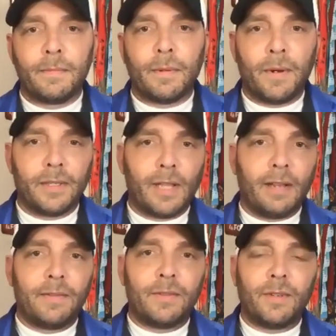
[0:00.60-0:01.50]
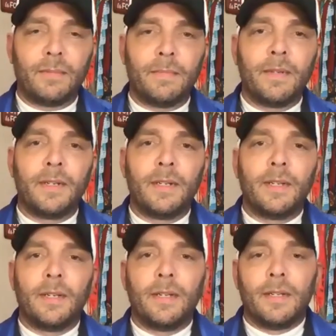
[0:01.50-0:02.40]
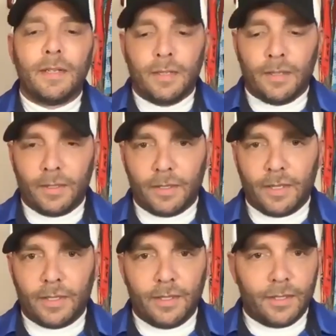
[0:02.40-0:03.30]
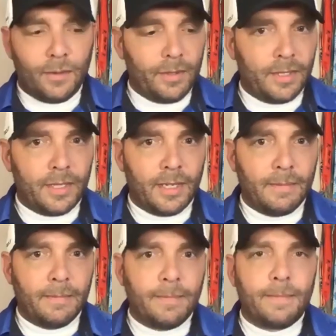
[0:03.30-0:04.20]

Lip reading: preparing live stream. Looks like she's going this time.